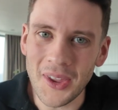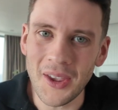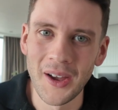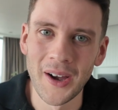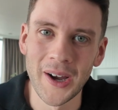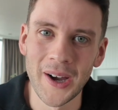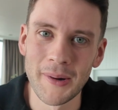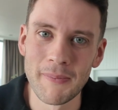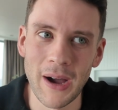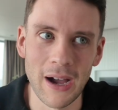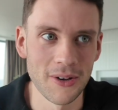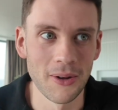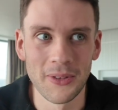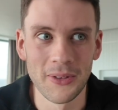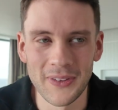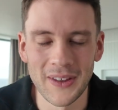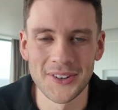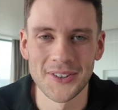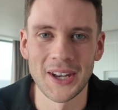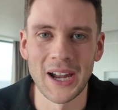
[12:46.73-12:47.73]
I don't
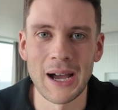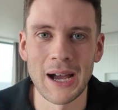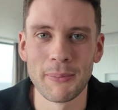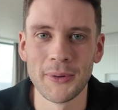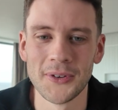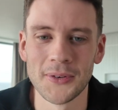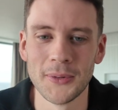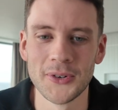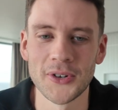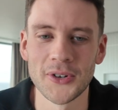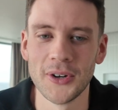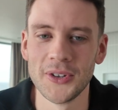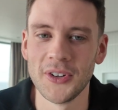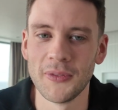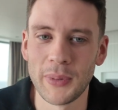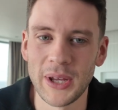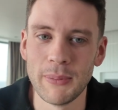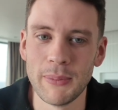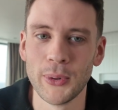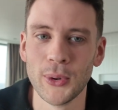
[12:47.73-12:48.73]
think that's going to happen to the majority of
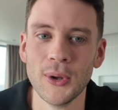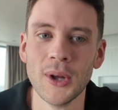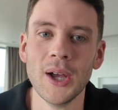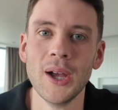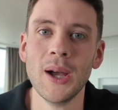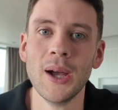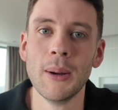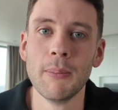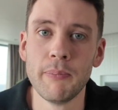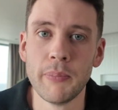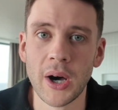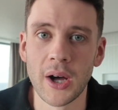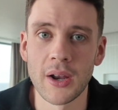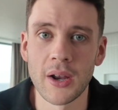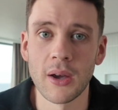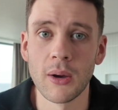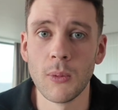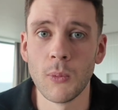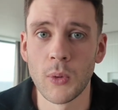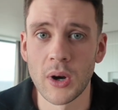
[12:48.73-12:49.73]
people,
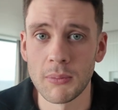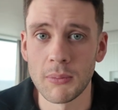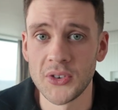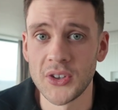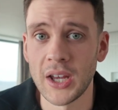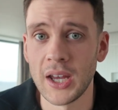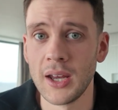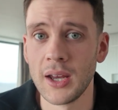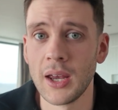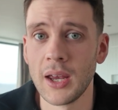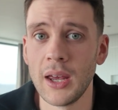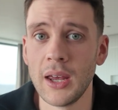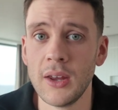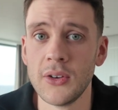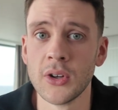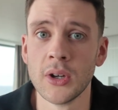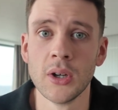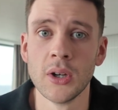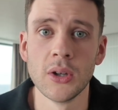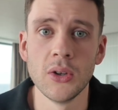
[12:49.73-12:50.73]
but what I'm saying
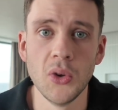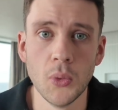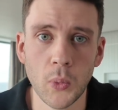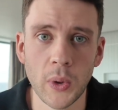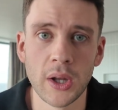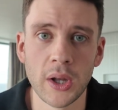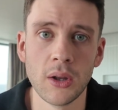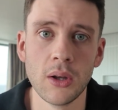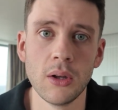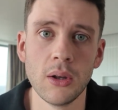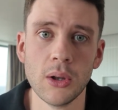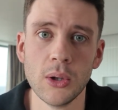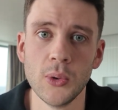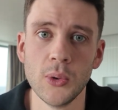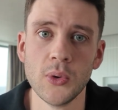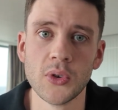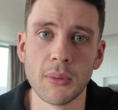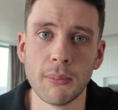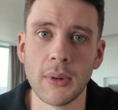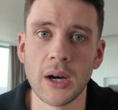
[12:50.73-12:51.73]
is you will
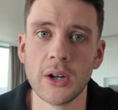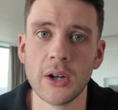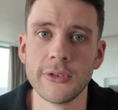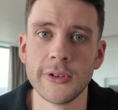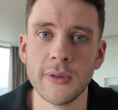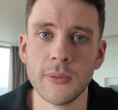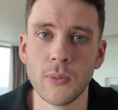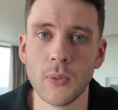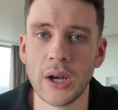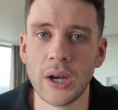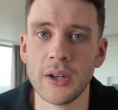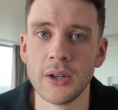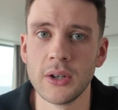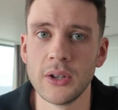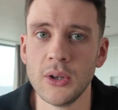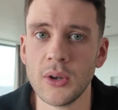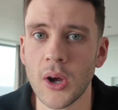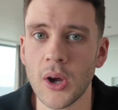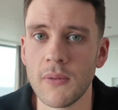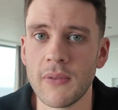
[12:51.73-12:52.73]
lose margin when
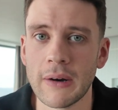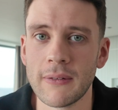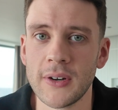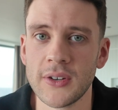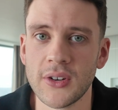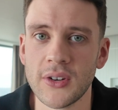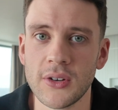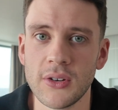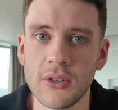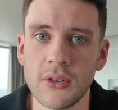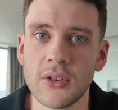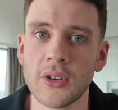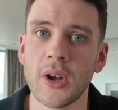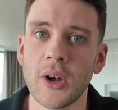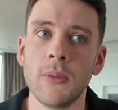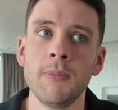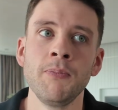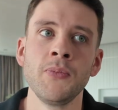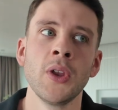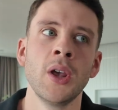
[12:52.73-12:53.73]
you go VAT registered.
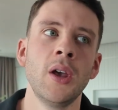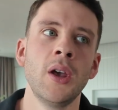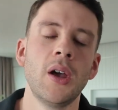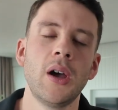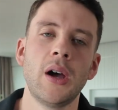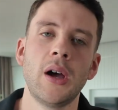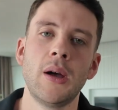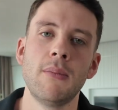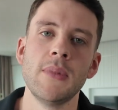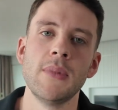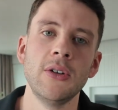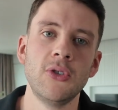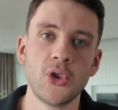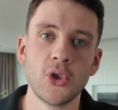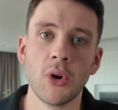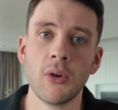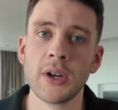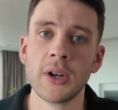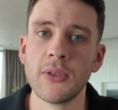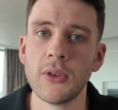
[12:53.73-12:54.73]
So
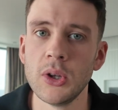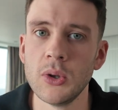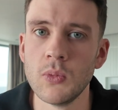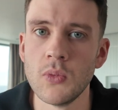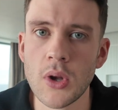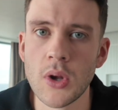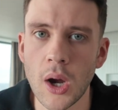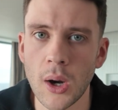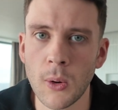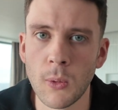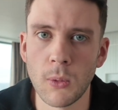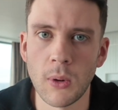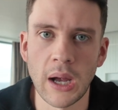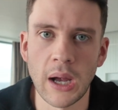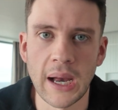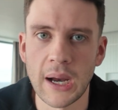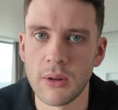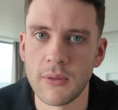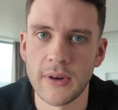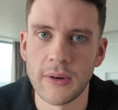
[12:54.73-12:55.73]
ensuring that you know
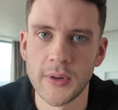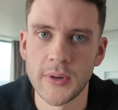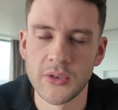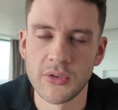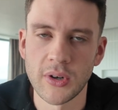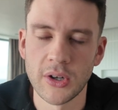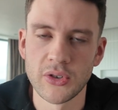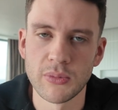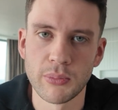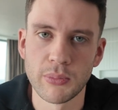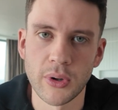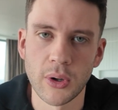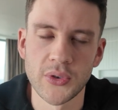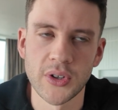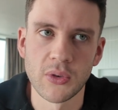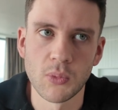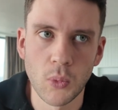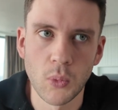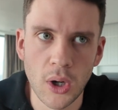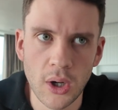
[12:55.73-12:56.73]
how the VAT registration
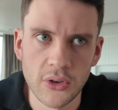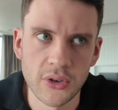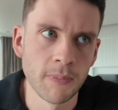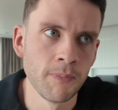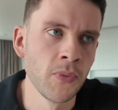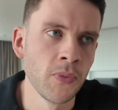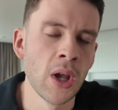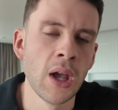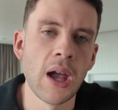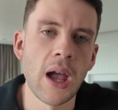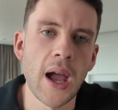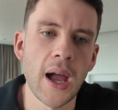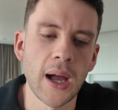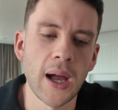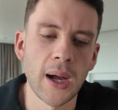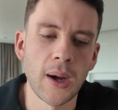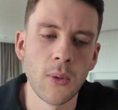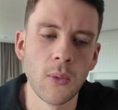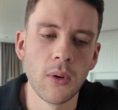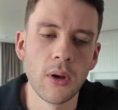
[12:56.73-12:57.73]
process works,
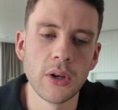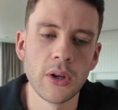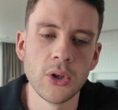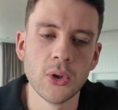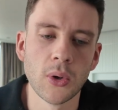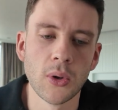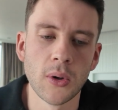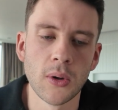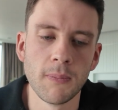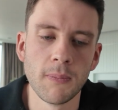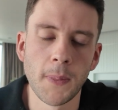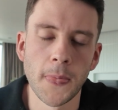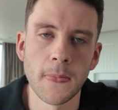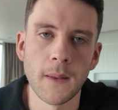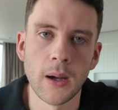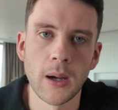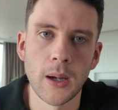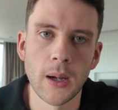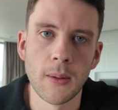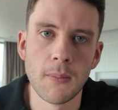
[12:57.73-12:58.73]
how your
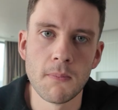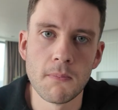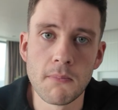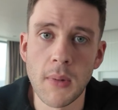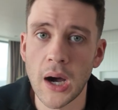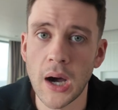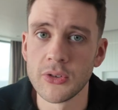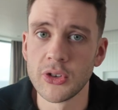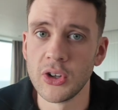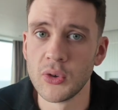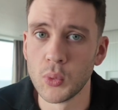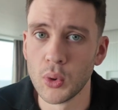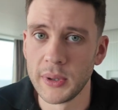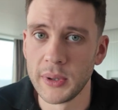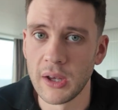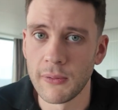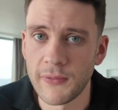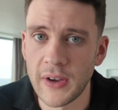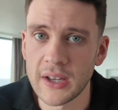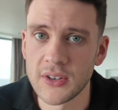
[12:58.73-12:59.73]
margins will be
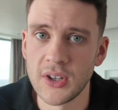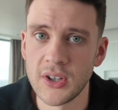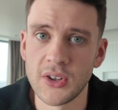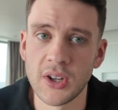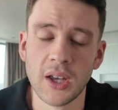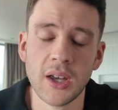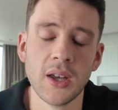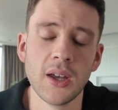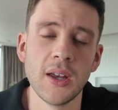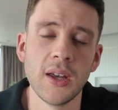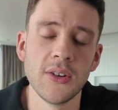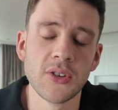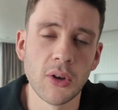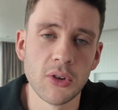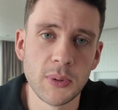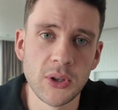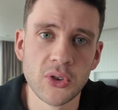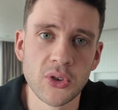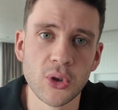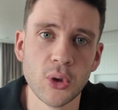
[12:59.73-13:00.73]
affected is going to
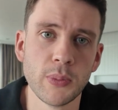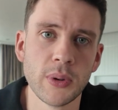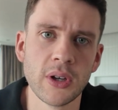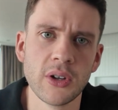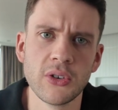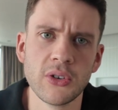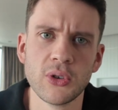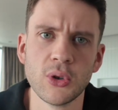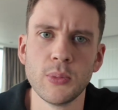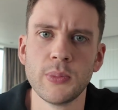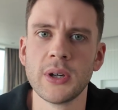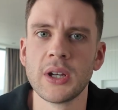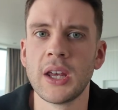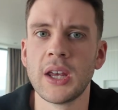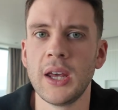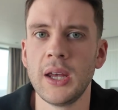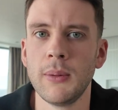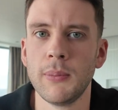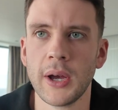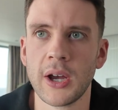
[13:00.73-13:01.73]
be super, super
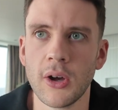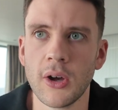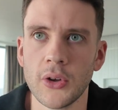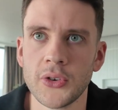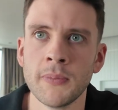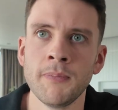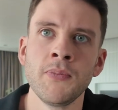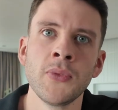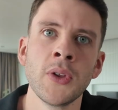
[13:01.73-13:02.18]
key, because